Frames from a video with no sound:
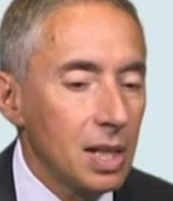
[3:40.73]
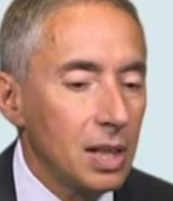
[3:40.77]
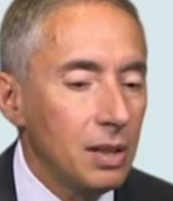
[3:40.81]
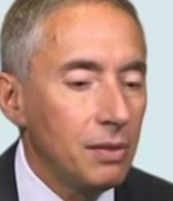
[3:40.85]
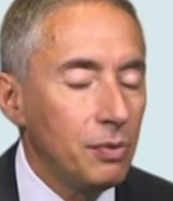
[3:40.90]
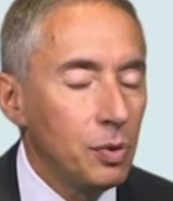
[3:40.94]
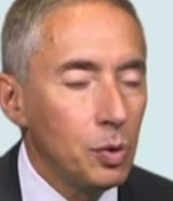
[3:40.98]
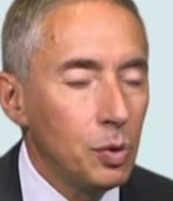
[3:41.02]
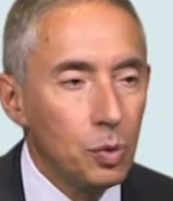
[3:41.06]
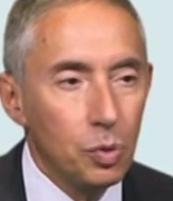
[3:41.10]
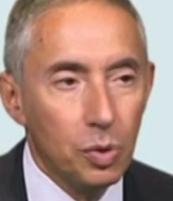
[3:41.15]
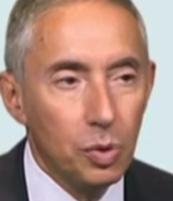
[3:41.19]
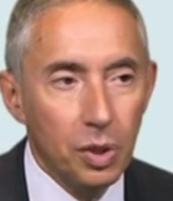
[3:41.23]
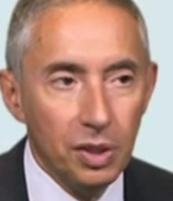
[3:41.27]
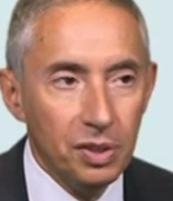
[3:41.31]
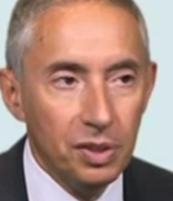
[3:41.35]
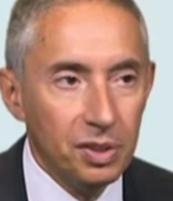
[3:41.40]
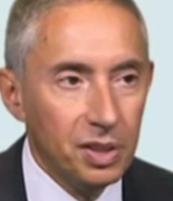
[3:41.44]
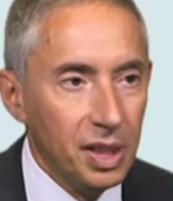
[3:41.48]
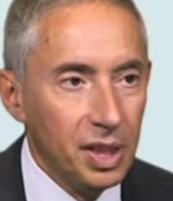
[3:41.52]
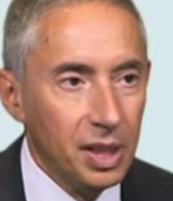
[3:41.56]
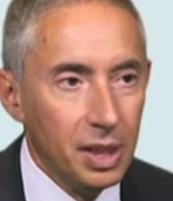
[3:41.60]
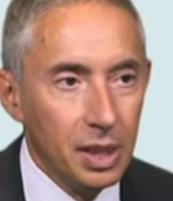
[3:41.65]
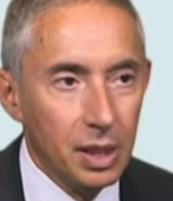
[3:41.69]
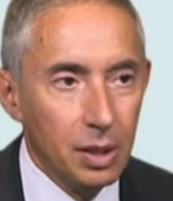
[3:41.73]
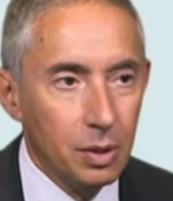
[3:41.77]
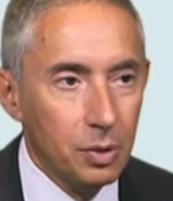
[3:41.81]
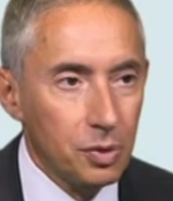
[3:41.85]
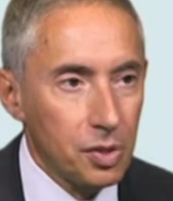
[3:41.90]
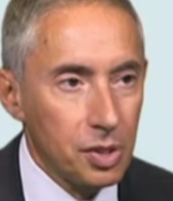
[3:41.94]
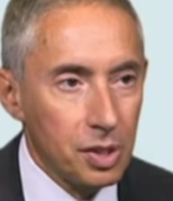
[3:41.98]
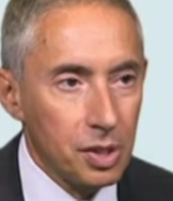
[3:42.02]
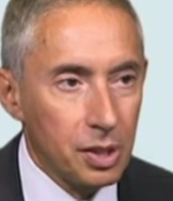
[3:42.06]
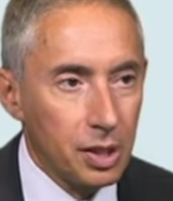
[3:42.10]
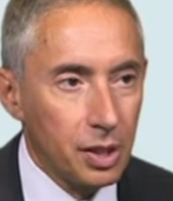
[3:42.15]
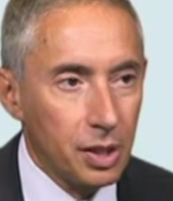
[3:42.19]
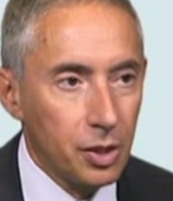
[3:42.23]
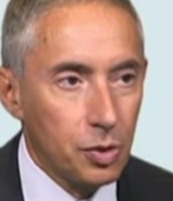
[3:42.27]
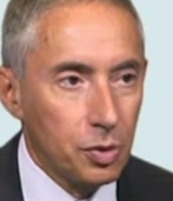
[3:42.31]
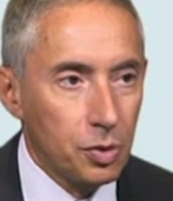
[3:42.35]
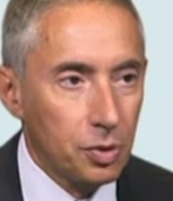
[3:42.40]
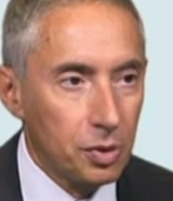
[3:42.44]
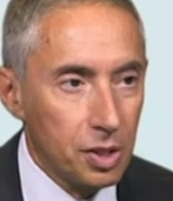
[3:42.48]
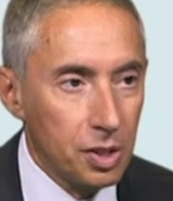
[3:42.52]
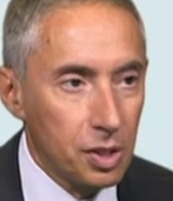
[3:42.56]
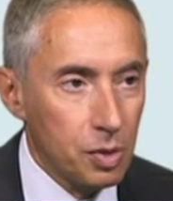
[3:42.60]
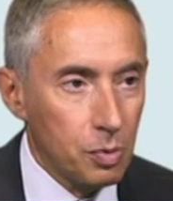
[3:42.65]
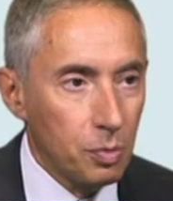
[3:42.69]
If you do not take in
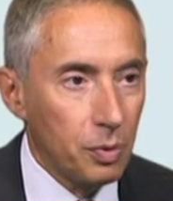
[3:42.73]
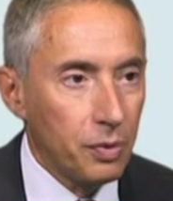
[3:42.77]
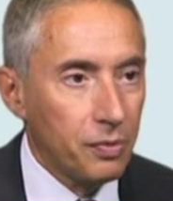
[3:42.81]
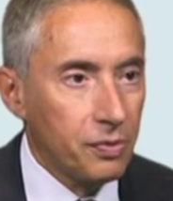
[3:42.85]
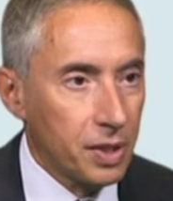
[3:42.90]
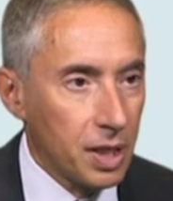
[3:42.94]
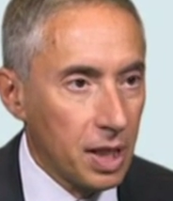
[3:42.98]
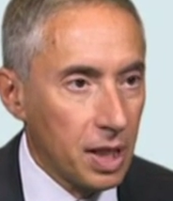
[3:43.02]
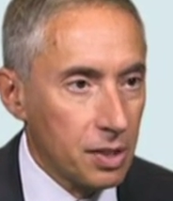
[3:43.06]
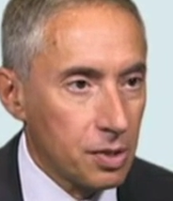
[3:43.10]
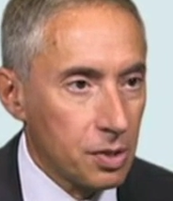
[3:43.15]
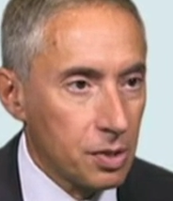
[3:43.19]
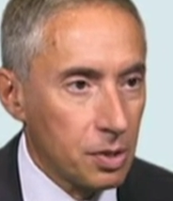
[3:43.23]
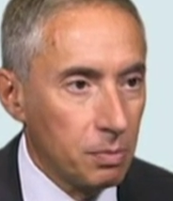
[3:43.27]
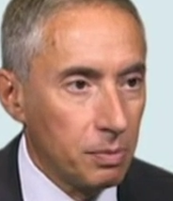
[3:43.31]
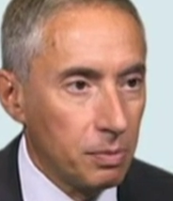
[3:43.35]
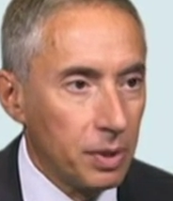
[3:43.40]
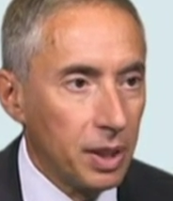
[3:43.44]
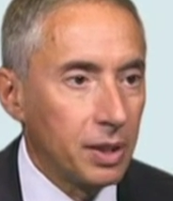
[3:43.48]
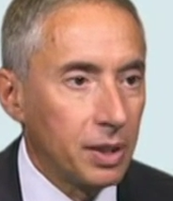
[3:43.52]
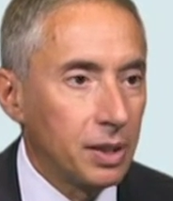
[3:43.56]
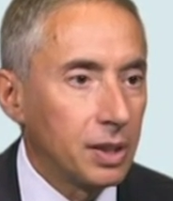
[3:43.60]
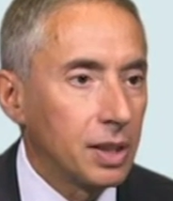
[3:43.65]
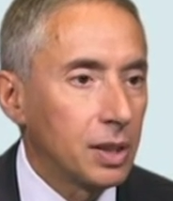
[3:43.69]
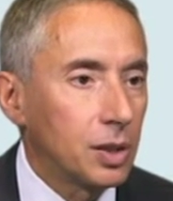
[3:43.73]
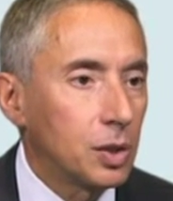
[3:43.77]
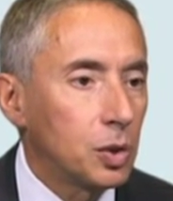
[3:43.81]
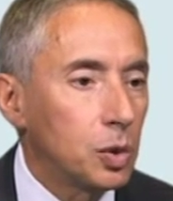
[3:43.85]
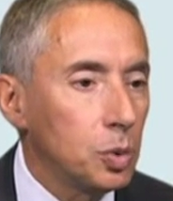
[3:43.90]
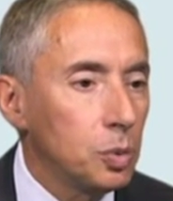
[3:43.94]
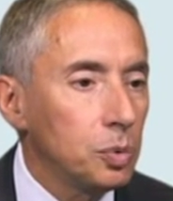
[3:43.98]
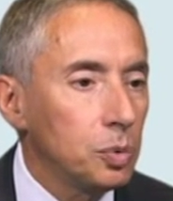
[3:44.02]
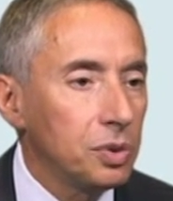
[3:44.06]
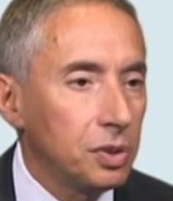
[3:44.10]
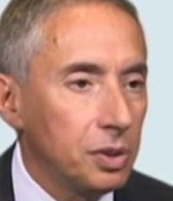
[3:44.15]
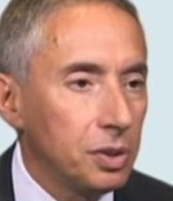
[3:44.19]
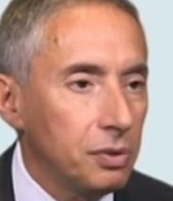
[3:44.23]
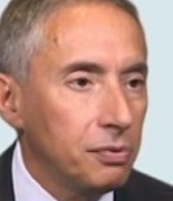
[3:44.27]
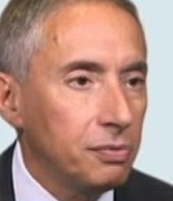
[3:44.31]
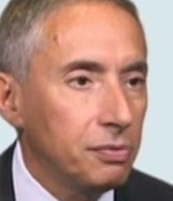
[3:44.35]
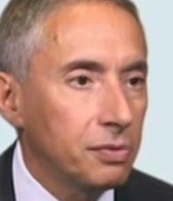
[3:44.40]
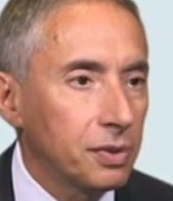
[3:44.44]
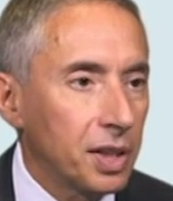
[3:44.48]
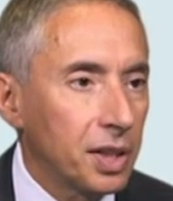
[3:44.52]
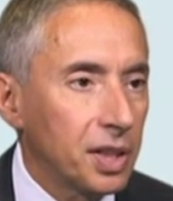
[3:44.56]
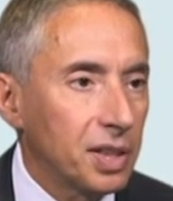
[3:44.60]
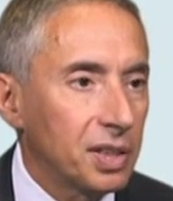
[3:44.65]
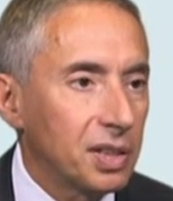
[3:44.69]
consideration this with custom and the two
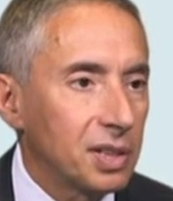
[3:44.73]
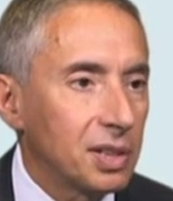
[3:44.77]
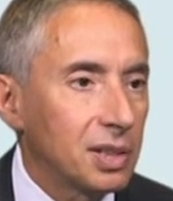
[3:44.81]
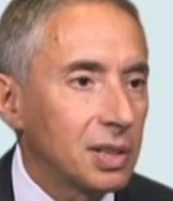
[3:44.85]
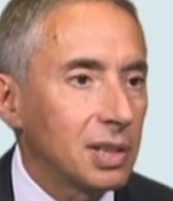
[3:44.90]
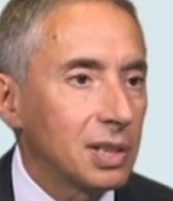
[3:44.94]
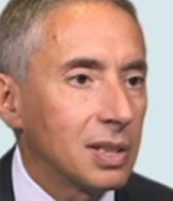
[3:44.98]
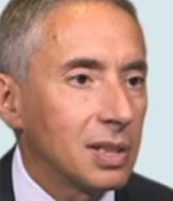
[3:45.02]
different